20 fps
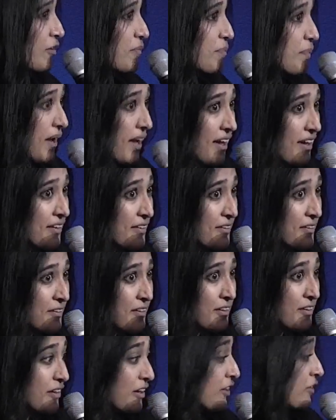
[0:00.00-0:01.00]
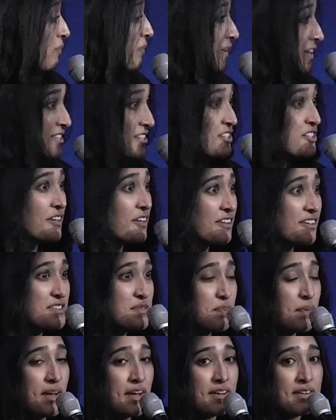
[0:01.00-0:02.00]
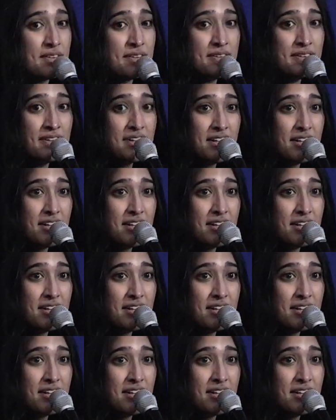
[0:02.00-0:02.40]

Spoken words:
panel, our Blazing Trails panel.